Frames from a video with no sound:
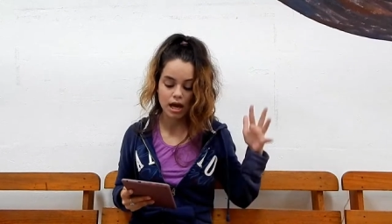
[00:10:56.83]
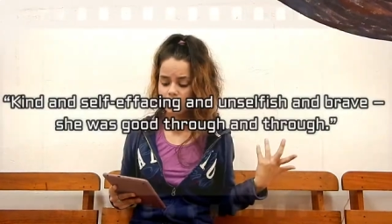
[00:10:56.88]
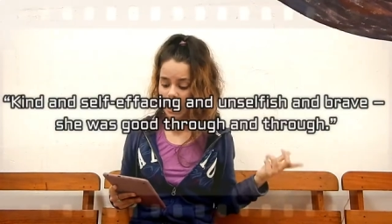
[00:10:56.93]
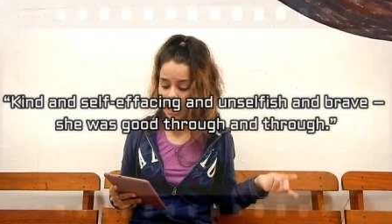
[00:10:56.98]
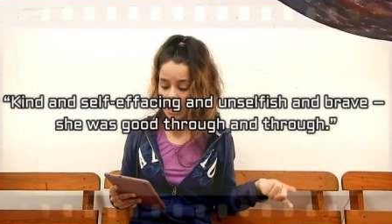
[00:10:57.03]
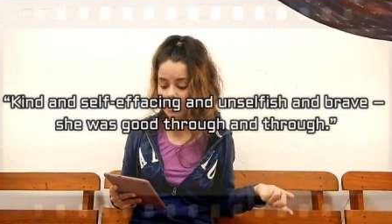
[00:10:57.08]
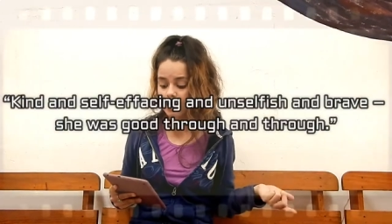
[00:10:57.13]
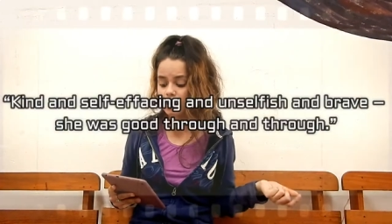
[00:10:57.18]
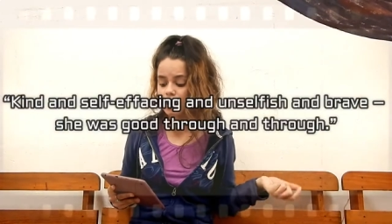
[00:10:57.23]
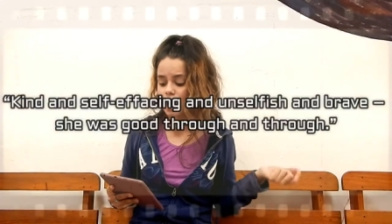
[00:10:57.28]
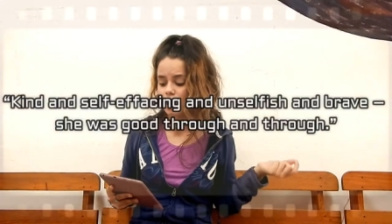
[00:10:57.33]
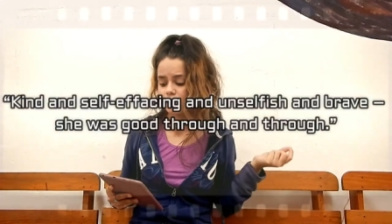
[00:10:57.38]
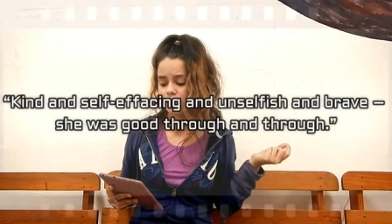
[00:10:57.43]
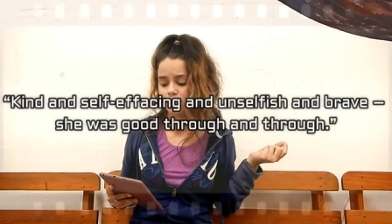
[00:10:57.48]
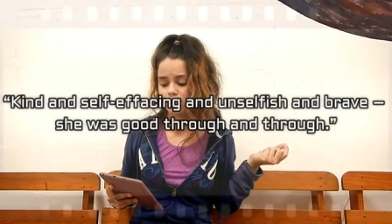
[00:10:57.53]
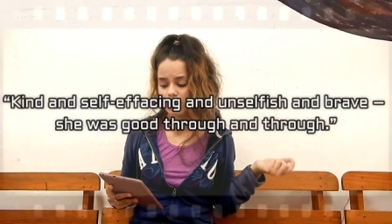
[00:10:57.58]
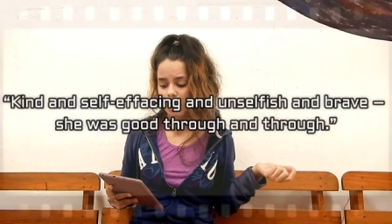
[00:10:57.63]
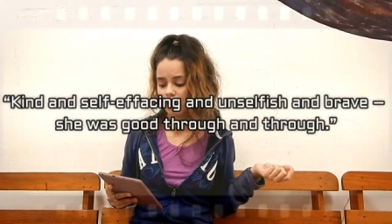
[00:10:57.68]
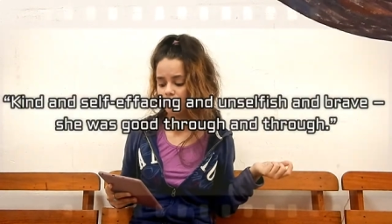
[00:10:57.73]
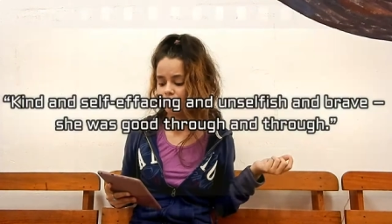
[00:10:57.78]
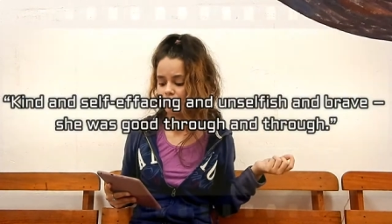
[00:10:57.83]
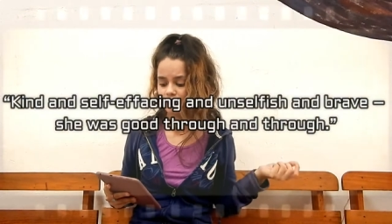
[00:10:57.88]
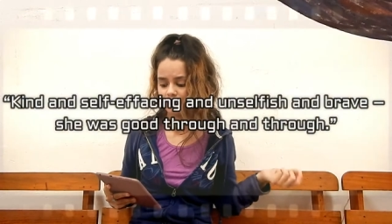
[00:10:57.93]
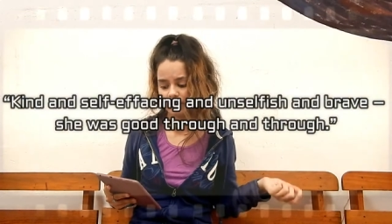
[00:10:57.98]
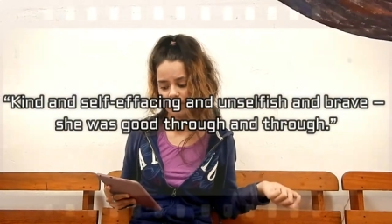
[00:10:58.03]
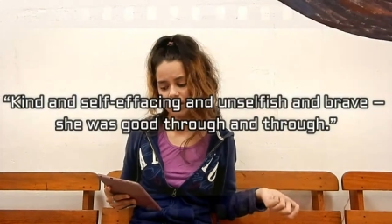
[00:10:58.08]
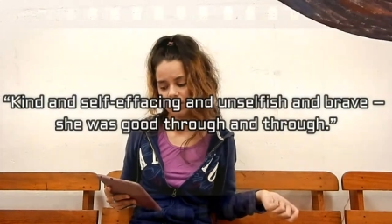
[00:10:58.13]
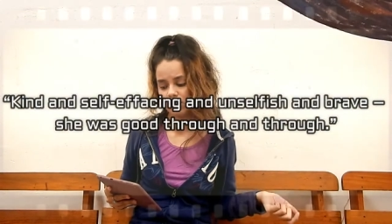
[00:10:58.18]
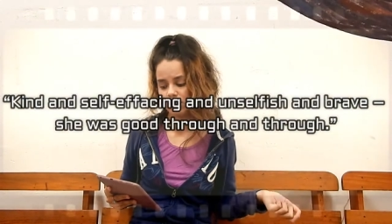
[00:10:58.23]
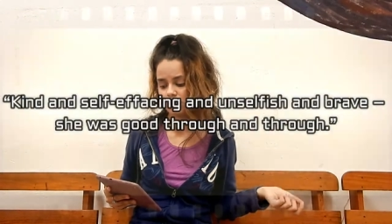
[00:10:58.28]
kind and
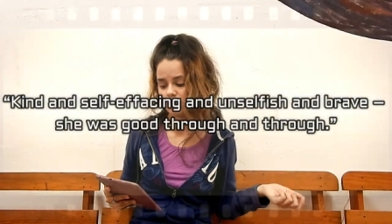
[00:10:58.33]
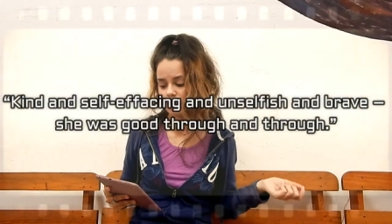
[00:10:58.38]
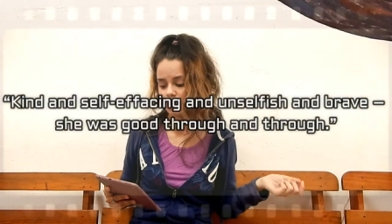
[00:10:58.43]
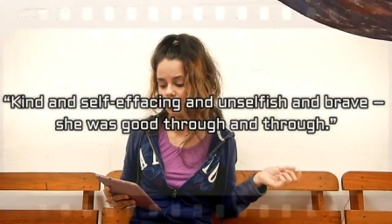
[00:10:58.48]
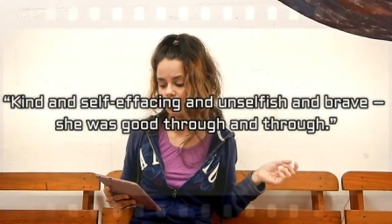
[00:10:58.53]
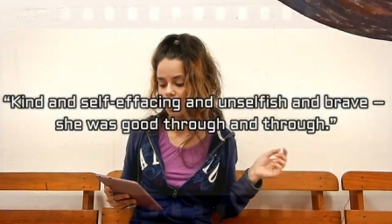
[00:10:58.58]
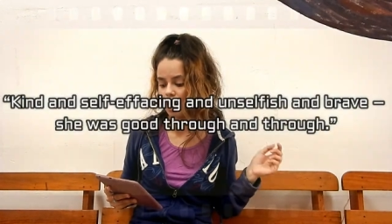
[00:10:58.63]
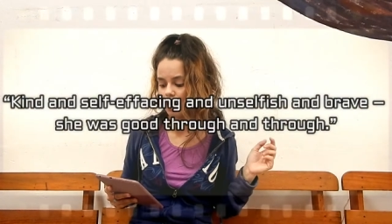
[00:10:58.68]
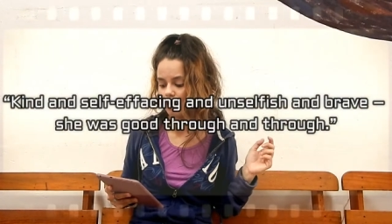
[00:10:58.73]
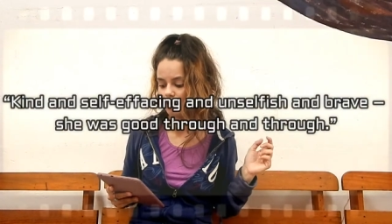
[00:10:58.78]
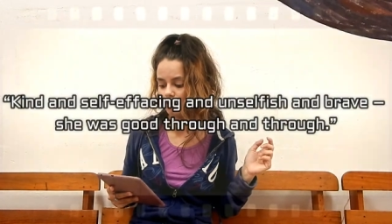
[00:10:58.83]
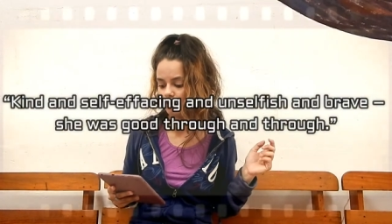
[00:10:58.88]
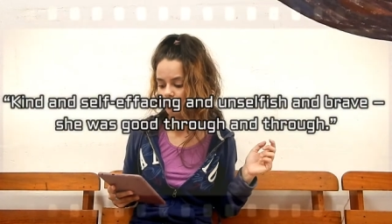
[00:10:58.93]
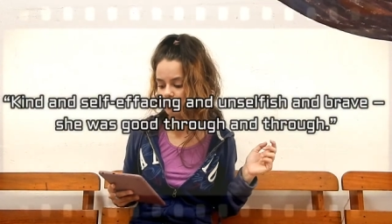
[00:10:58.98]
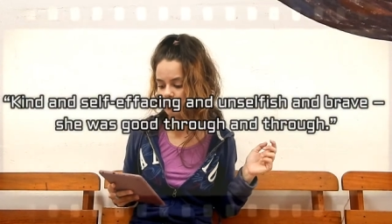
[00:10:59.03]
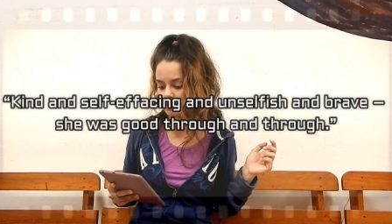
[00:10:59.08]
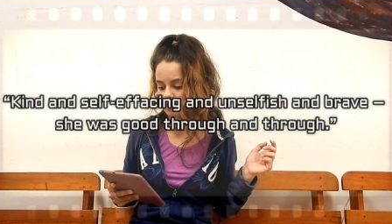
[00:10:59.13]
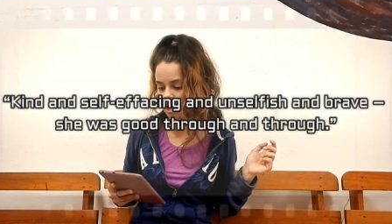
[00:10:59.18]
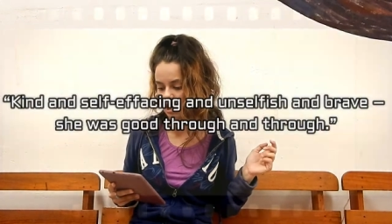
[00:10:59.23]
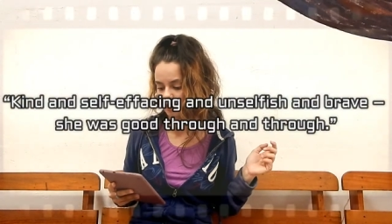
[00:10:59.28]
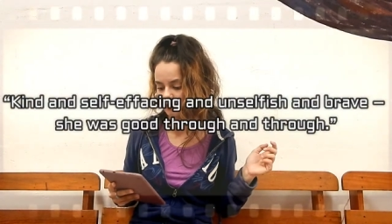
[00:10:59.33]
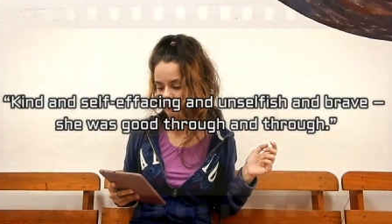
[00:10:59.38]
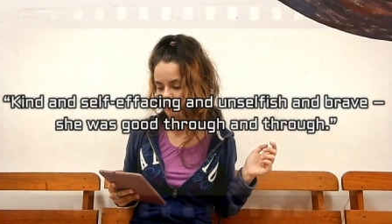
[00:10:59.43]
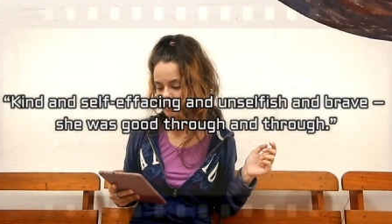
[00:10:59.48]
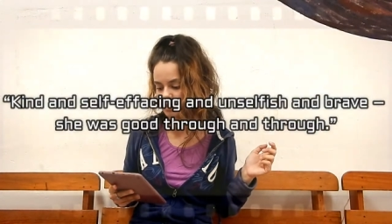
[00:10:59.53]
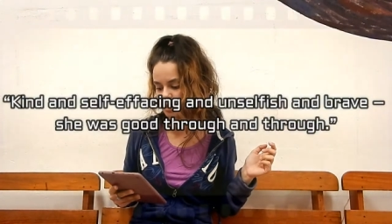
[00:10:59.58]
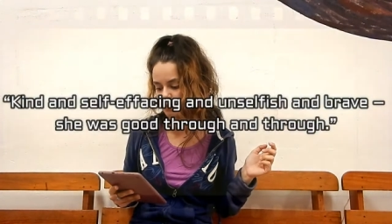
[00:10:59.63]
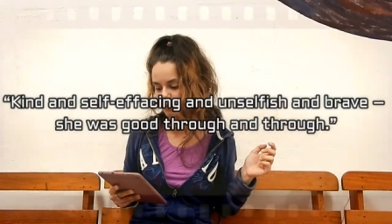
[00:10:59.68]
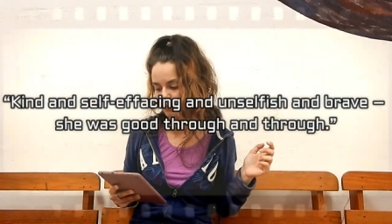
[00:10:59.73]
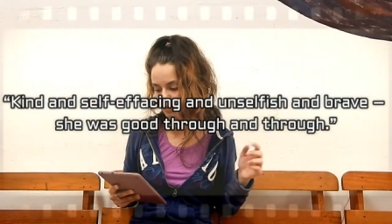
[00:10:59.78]
self-effacing and
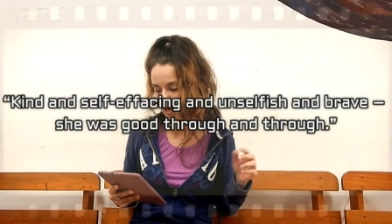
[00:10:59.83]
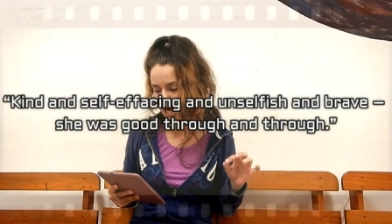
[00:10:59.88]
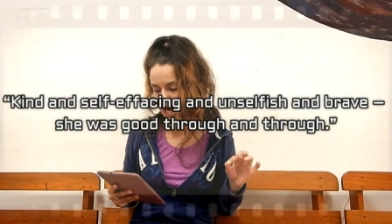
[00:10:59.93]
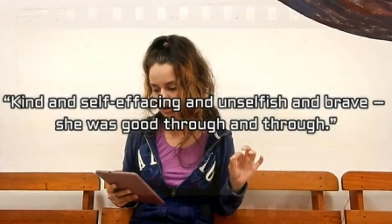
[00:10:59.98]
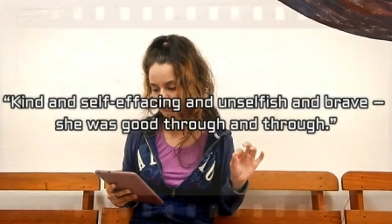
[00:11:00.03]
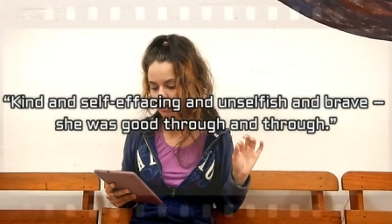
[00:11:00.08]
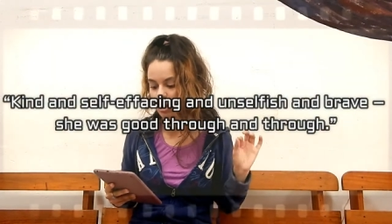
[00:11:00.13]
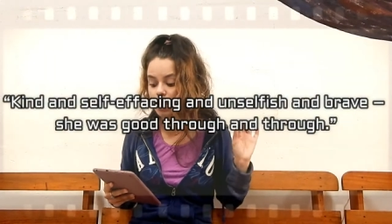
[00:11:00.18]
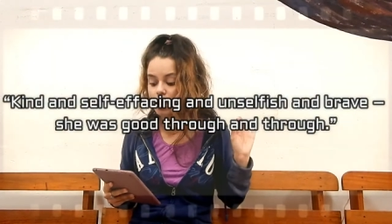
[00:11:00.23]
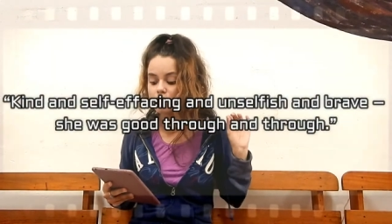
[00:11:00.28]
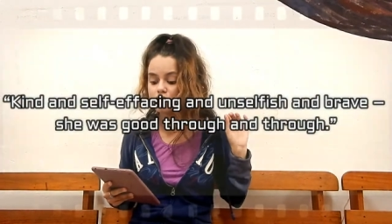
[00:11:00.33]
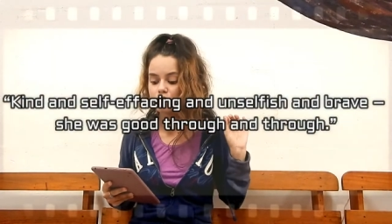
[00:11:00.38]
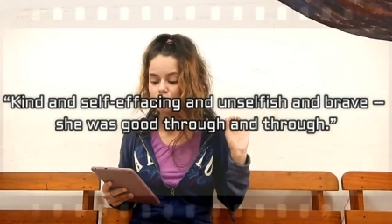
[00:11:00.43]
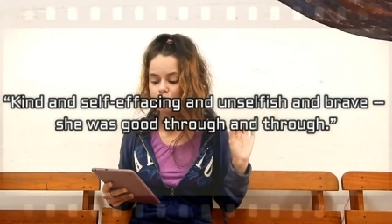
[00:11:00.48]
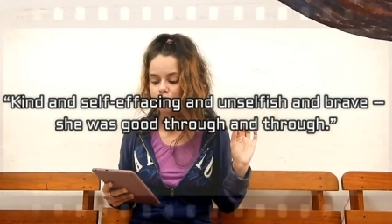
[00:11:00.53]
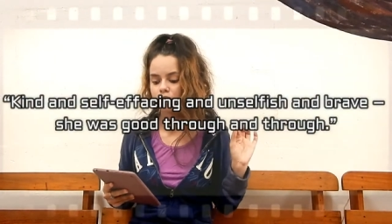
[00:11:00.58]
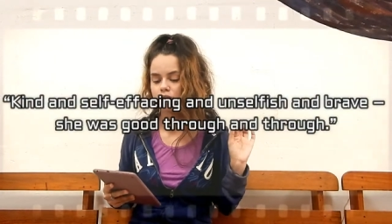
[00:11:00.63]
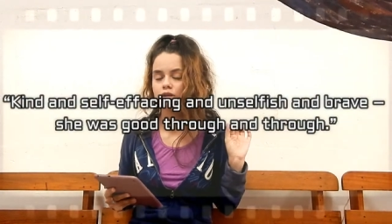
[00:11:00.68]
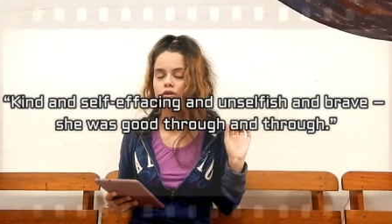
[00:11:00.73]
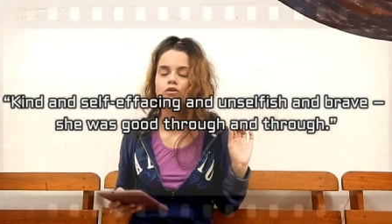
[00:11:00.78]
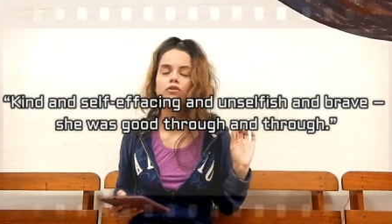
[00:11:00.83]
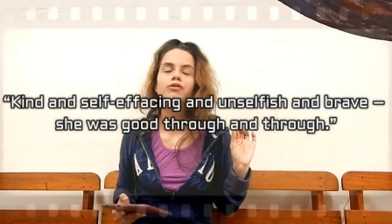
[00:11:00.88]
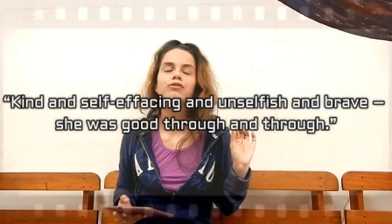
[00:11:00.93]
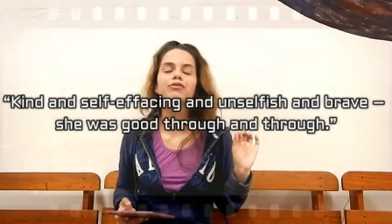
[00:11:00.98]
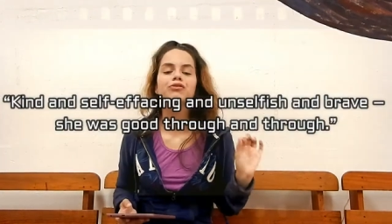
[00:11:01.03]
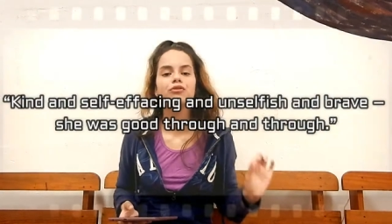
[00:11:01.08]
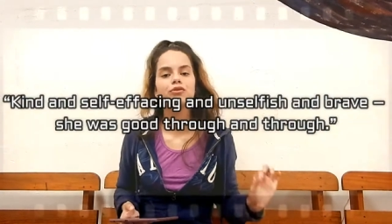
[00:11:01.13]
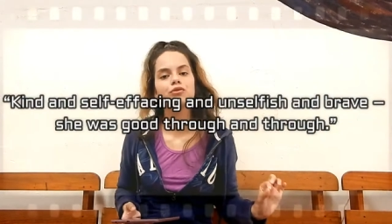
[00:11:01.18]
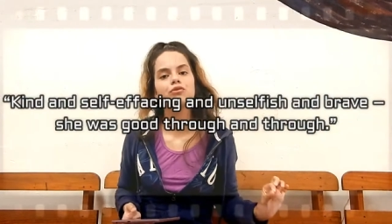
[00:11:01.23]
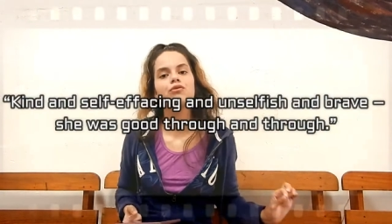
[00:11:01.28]
unselfish and brave she was good
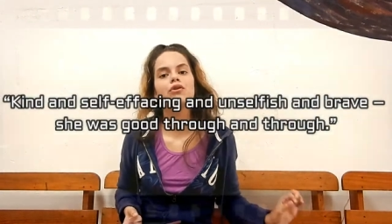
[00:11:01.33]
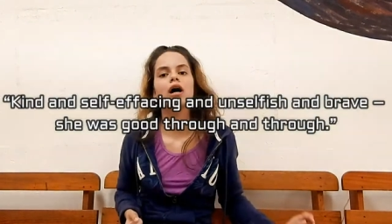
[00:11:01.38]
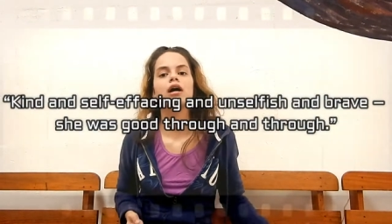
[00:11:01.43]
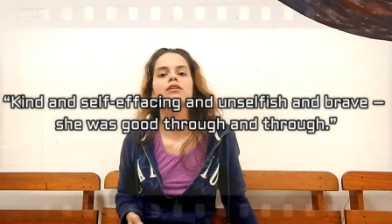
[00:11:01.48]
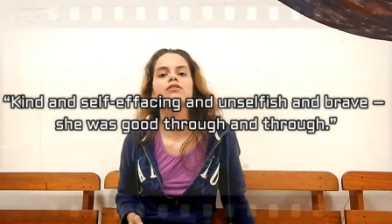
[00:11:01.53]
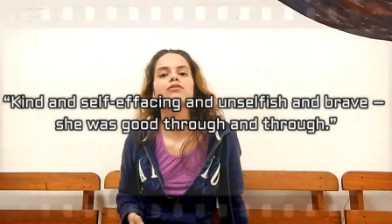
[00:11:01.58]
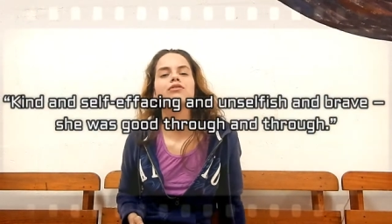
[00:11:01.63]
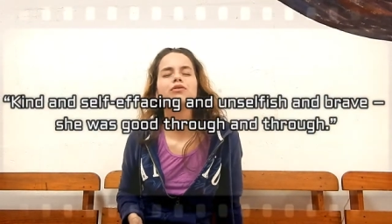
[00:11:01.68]
through and